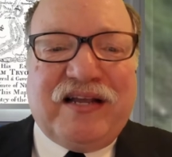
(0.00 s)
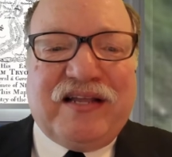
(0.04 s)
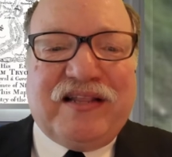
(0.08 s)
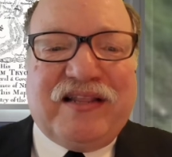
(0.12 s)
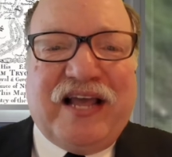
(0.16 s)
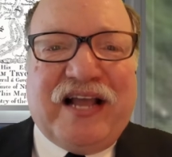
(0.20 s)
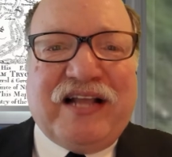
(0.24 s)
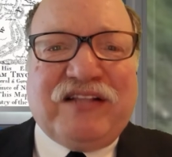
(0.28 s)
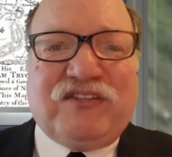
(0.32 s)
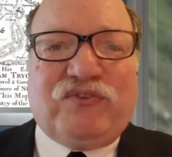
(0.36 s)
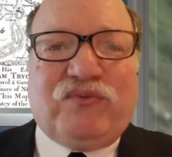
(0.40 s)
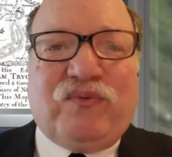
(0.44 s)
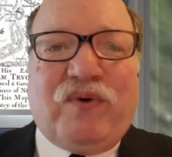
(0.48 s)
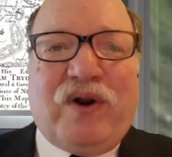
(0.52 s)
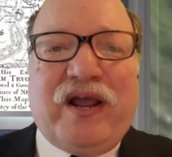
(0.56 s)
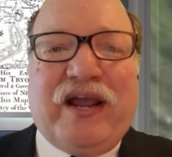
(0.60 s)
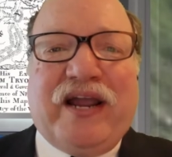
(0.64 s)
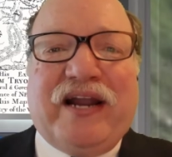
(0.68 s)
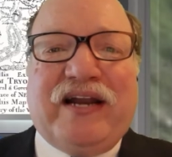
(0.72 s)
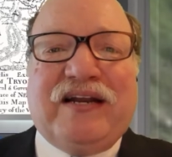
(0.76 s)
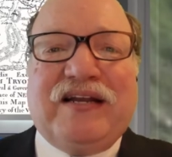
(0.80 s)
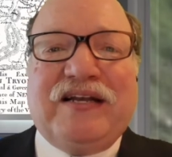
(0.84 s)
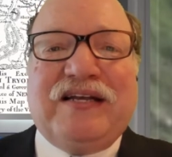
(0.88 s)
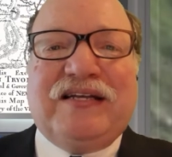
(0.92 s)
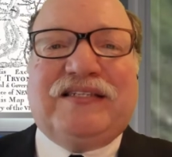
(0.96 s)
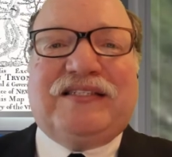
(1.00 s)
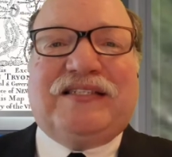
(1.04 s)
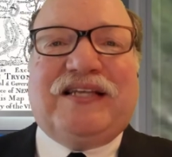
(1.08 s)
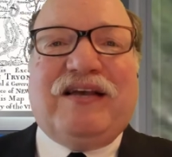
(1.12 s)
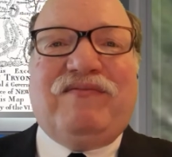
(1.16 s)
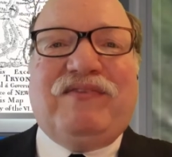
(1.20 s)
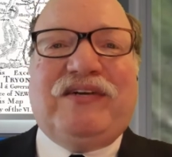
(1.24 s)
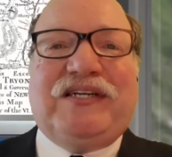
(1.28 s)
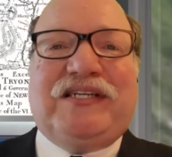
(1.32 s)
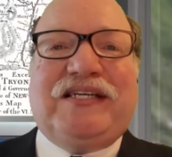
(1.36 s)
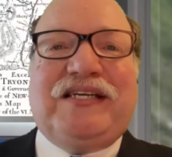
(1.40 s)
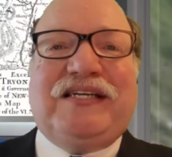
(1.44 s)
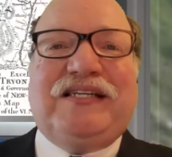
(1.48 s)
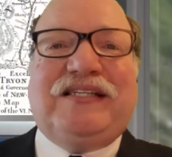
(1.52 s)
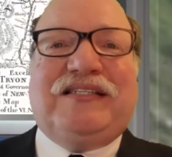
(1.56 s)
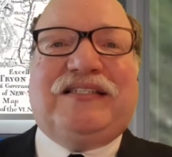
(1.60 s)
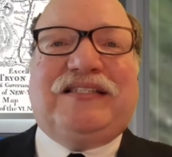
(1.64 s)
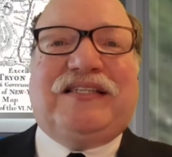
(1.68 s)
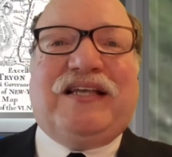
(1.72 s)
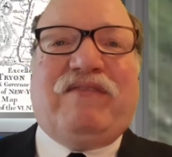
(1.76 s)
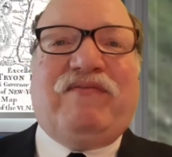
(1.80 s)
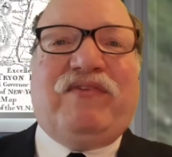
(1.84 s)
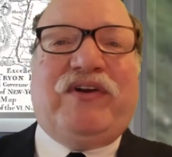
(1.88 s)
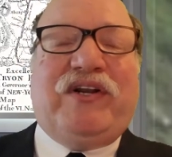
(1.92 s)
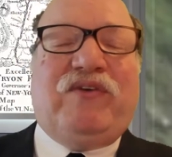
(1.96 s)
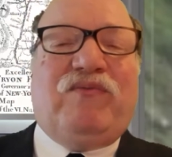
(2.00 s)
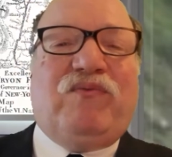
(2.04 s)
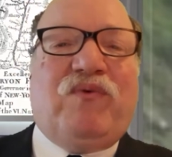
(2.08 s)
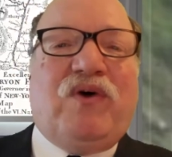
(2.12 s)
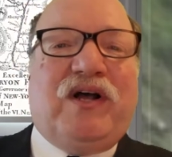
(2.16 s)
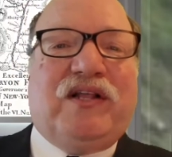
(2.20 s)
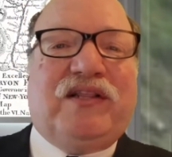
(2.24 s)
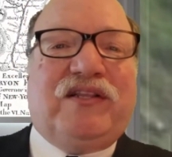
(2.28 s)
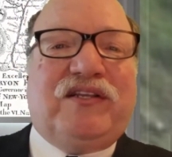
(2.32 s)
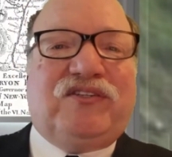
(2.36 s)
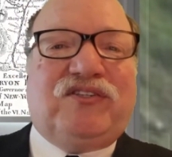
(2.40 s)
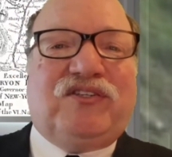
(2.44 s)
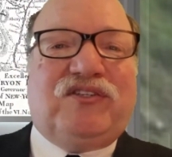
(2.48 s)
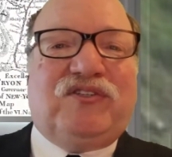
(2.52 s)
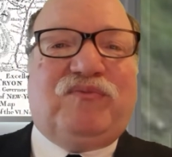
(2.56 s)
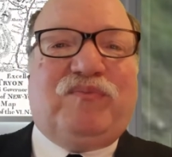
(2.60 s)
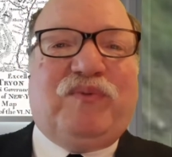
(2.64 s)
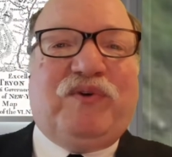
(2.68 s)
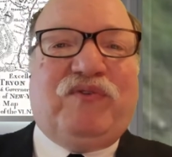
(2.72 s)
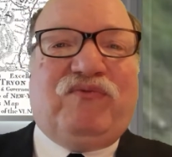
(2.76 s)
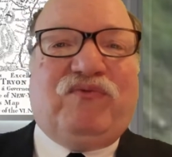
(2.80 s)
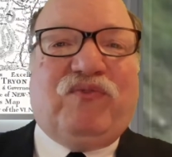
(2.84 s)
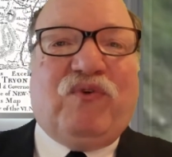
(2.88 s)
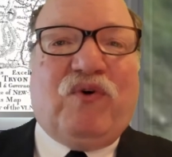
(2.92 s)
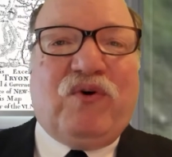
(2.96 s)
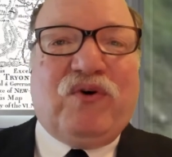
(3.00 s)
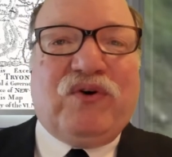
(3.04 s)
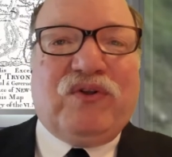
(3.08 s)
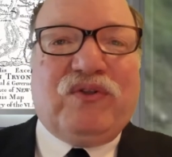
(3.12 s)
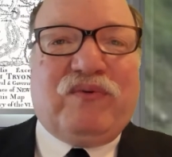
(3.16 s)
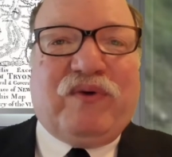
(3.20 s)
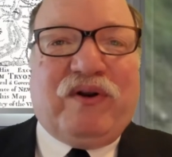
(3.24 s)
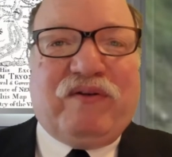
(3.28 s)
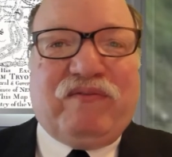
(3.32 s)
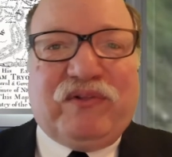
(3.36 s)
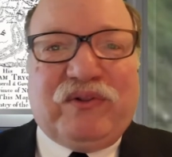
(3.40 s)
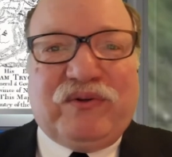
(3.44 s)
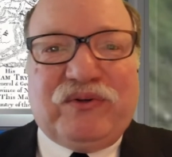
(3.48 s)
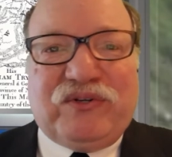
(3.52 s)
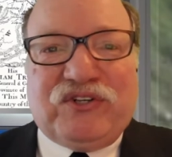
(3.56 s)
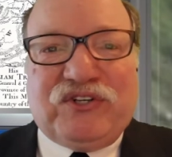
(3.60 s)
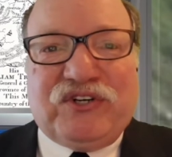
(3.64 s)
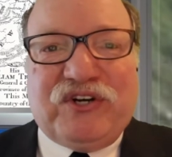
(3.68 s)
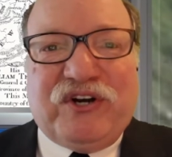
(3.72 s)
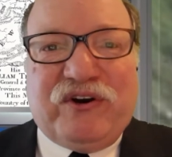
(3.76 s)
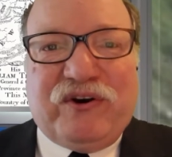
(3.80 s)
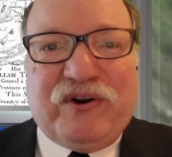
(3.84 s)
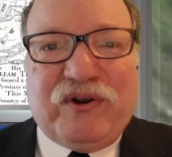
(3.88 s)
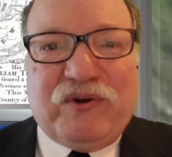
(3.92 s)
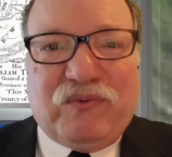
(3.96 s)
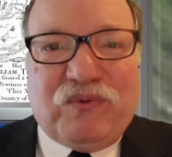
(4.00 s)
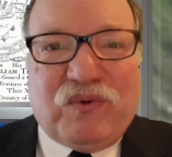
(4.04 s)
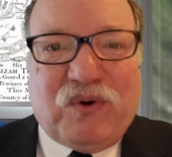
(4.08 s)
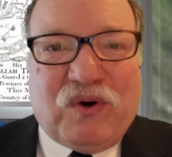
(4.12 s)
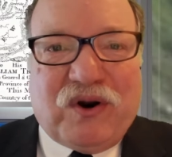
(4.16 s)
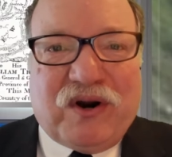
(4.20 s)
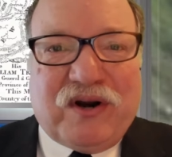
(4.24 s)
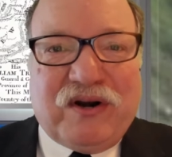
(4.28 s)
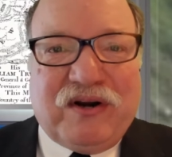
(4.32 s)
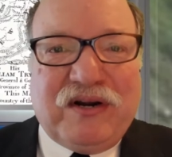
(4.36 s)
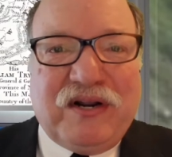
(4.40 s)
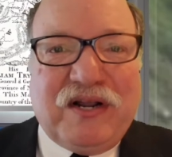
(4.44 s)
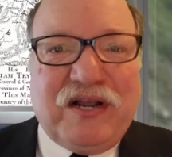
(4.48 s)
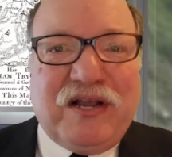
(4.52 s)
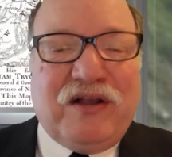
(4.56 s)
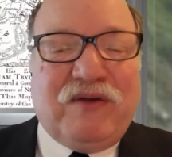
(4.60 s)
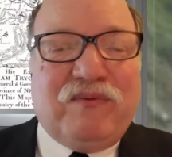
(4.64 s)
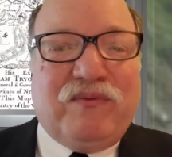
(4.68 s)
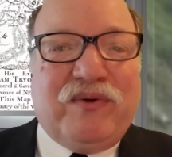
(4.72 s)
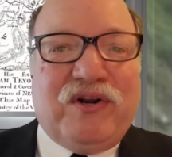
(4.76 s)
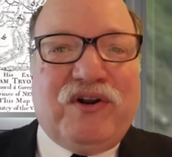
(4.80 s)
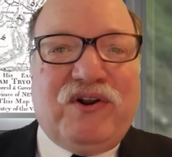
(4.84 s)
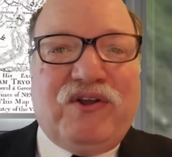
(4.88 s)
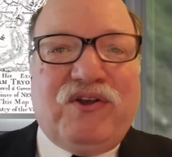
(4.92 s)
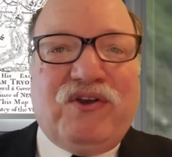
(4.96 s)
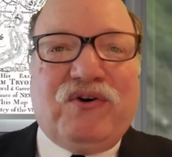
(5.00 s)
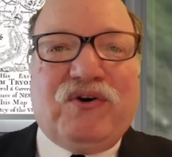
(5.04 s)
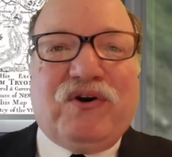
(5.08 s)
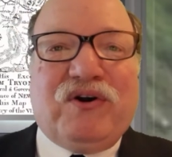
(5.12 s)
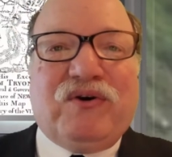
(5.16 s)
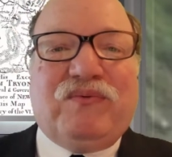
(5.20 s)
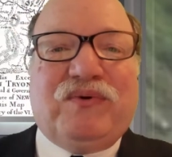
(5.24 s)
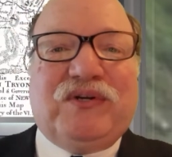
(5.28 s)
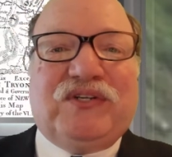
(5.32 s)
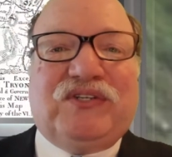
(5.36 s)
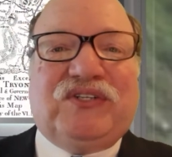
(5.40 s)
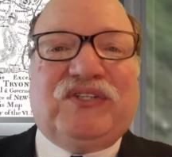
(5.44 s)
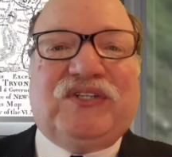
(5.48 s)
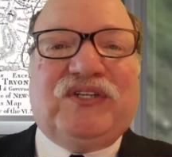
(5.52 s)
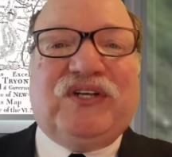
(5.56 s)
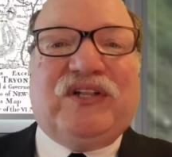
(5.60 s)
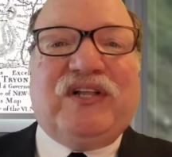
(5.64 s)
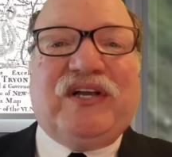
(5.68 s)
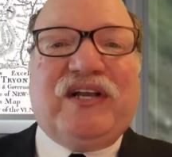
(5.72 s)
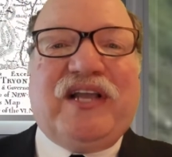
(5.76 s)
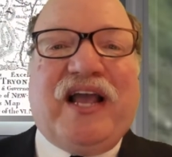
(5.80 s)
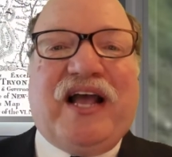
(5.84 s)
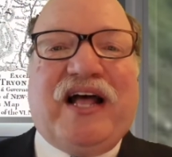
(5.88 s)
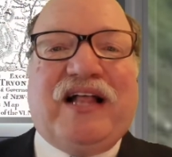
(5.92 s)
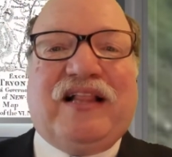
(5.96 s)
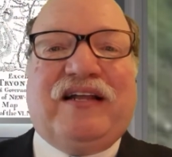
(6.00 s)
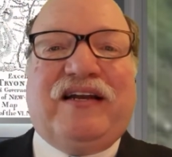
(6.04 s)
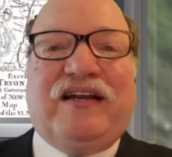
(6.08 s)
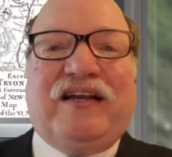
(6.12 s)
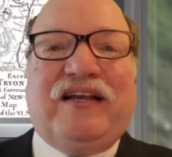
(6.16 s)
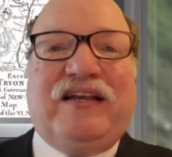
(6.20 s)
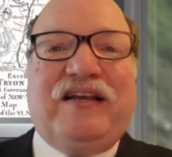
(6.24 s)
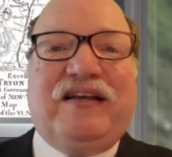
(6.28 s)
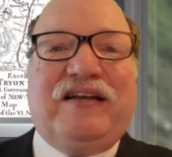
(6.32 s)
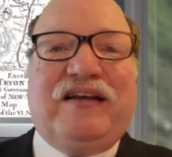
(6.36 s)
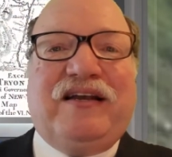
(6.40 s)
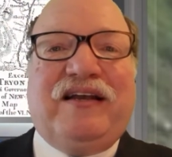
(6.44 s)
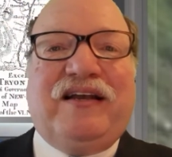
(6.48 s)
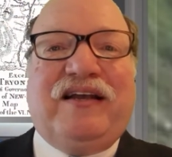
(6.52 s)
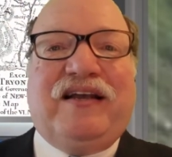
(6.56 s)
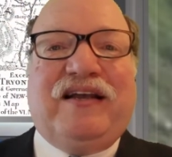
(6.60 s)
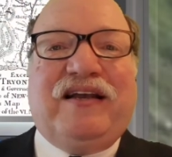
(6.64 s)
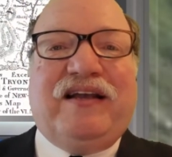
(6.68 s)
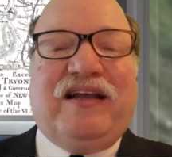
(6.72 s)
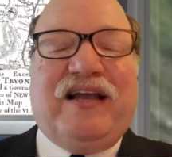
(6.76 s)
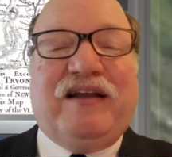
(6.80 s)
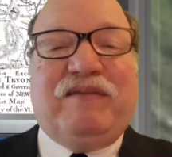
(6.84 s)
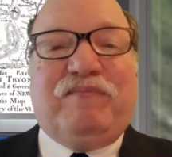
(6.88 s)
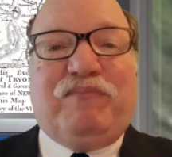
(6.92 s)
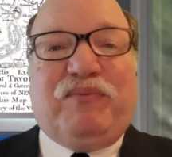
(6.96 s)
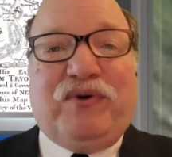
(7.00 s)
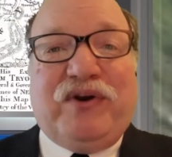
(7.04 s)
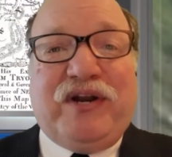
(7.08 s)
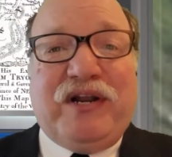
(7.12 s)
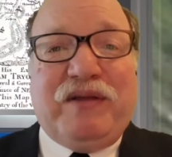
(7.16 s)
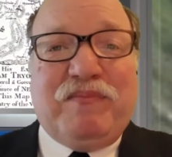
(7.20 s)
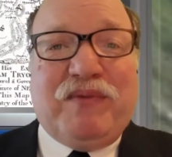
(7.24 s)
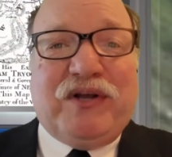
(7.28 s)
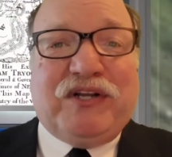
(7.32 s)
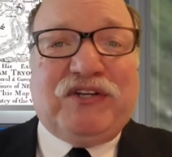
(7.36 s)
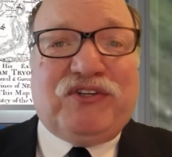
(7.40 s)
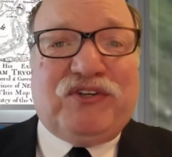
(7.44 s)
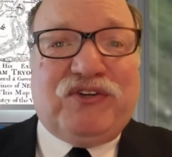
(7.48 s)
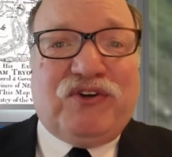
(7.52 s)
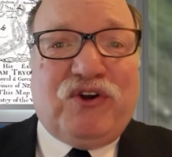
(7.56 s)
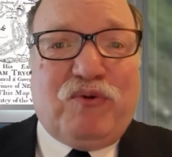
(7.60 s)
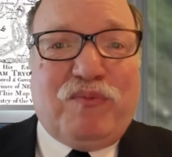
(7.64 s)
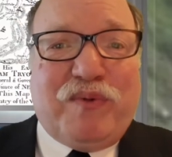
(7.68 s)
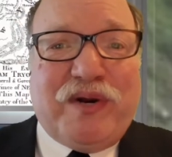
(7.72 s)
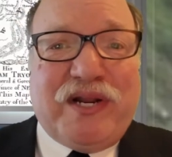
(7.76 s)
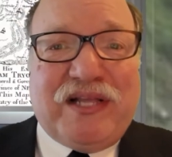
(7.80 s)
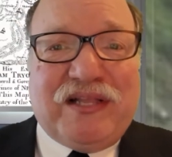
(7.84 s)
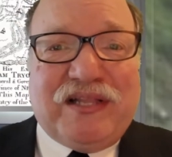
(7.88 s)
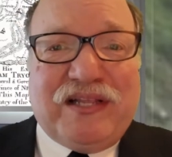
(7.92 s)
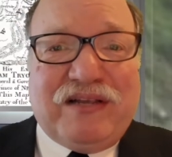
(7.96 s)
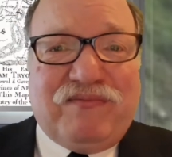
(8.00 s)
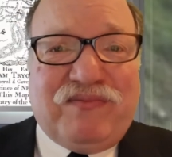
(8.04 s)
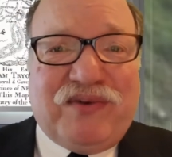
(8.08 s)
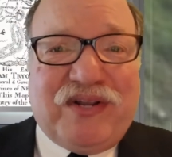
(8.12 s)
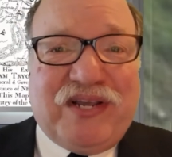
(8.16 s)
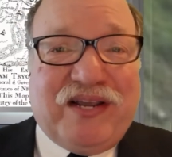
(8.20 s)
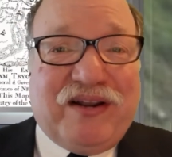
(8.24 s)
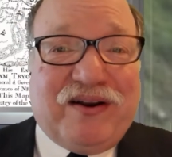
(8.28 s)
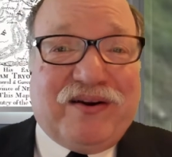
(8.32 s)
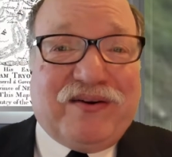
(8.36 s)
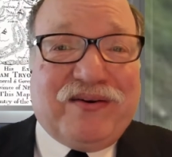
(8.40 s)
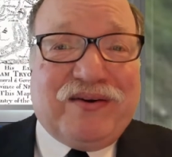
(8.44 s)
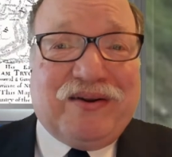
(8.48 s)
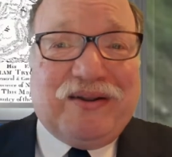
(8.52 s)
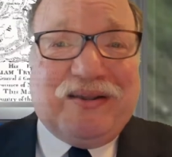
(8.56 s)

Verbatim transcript: That's right, 1771. This is before the Revolutionary War, when New York was still a colony, and pretty much nobody lived here.